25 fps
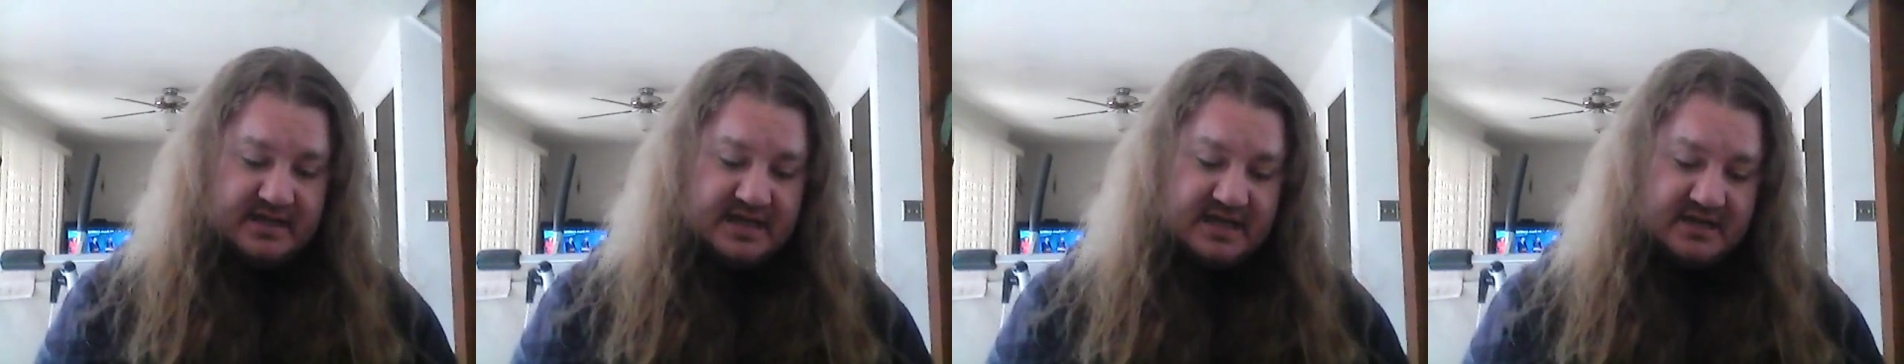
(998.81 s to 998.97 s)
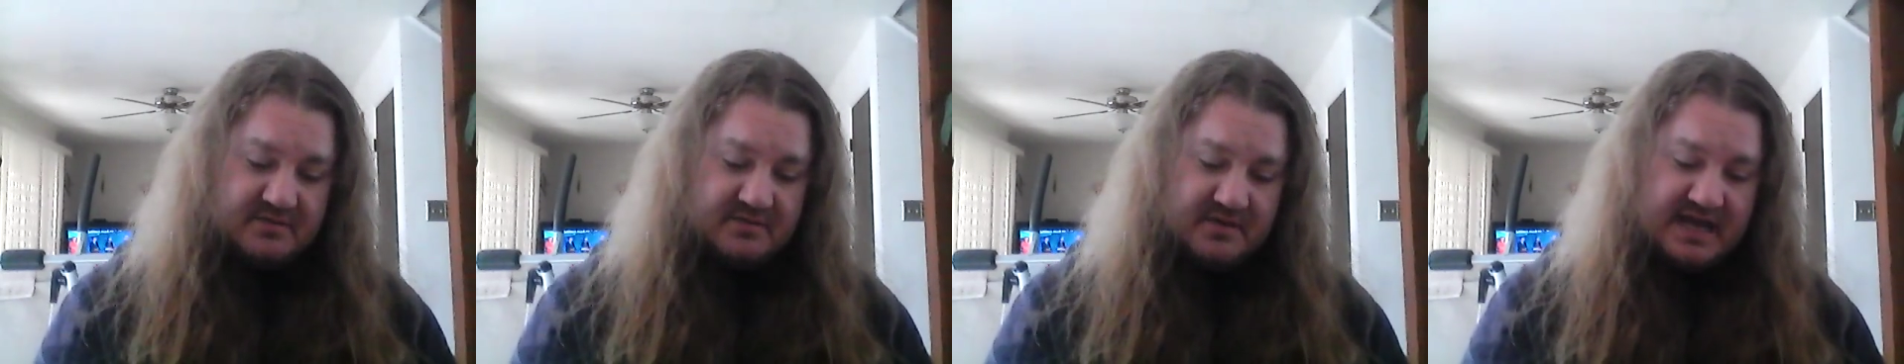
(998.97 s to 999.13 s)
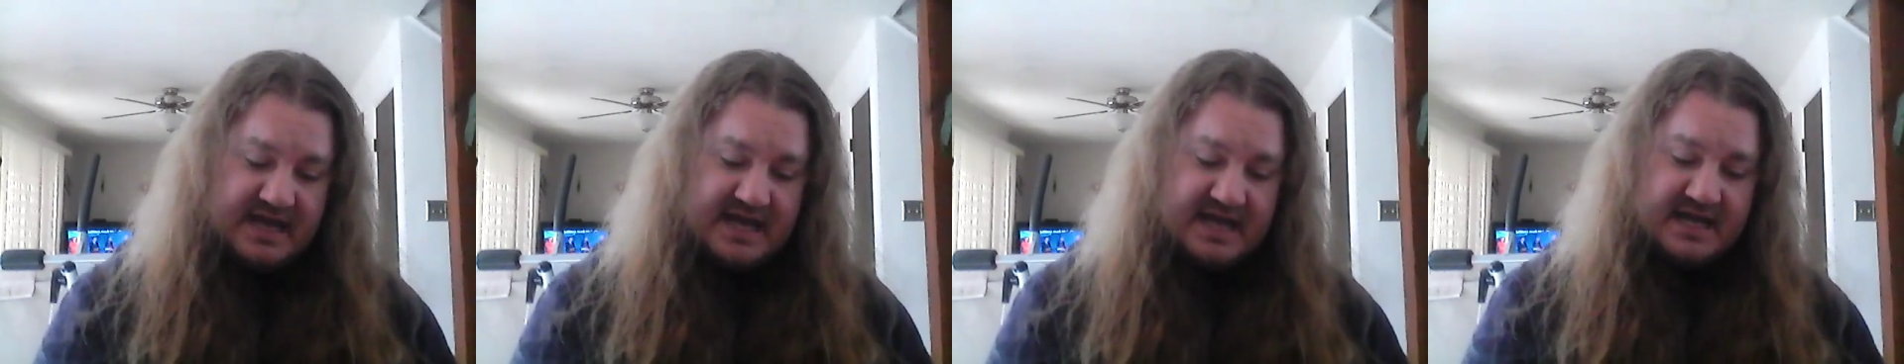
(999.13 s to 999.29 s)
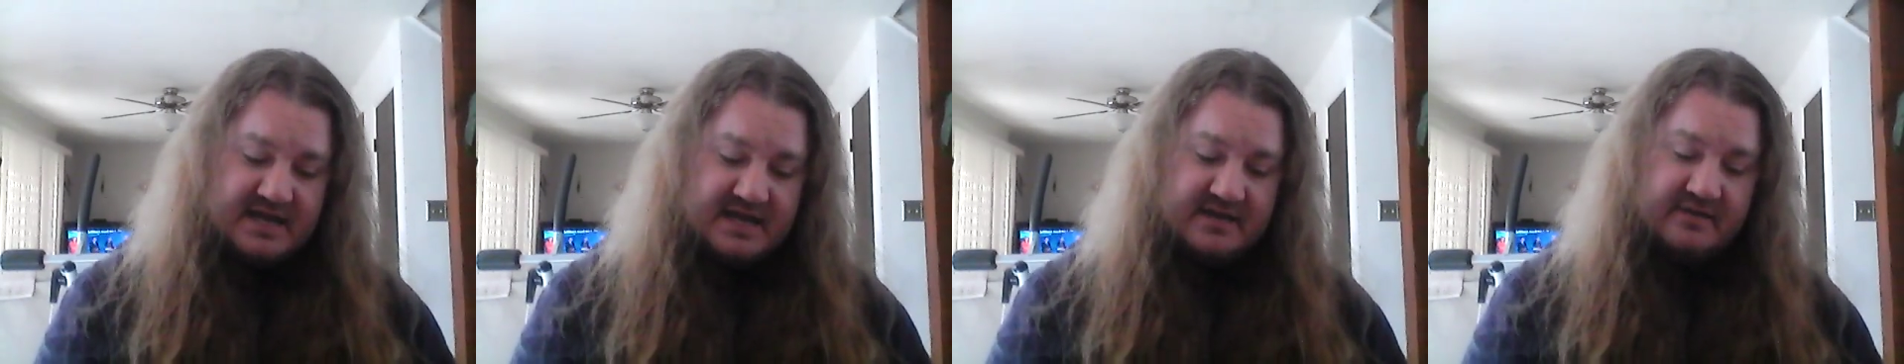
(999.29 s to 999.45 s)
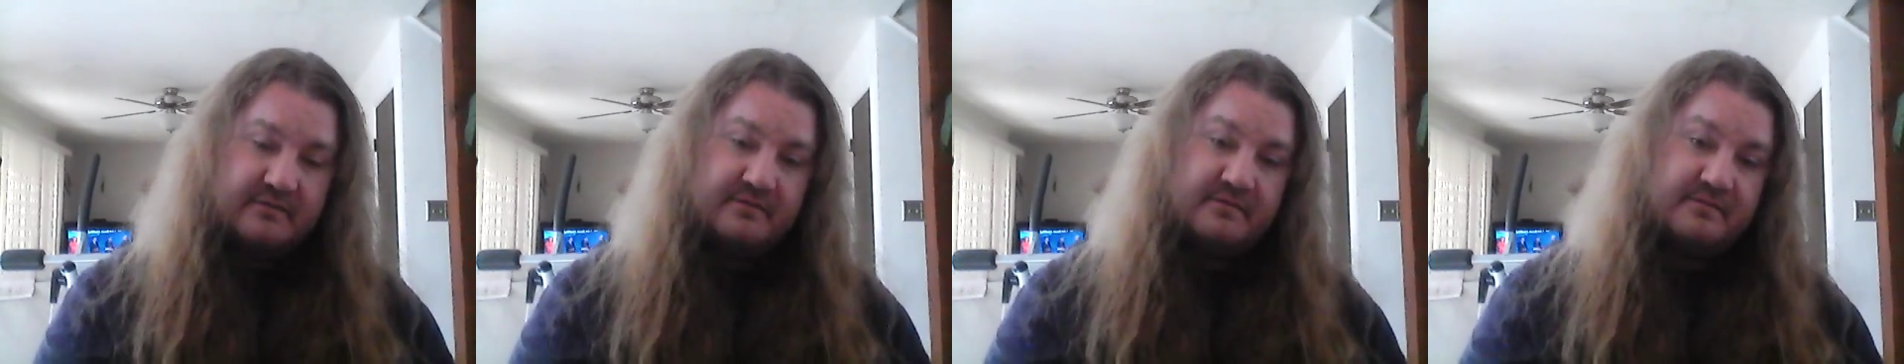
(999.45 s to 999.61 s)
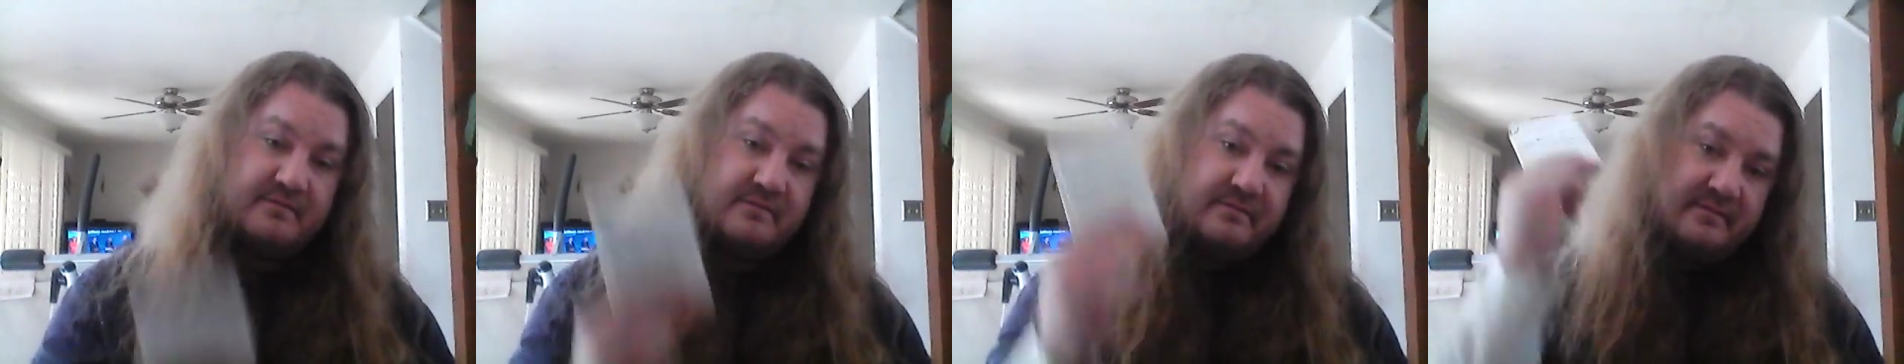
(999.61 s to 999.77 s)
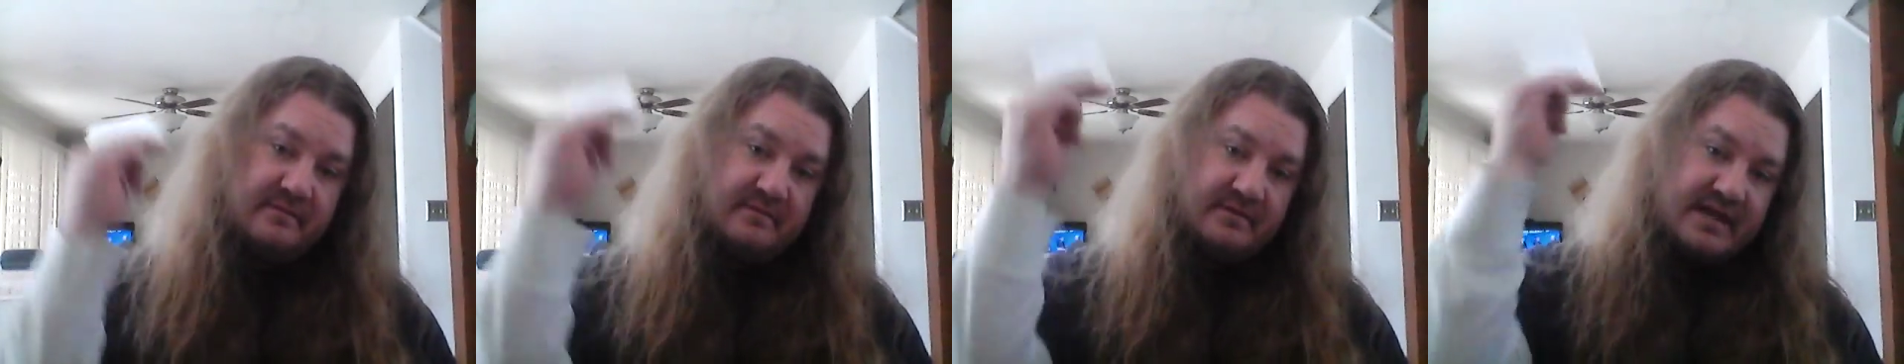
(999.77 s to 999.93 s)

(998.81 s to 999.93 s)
then we have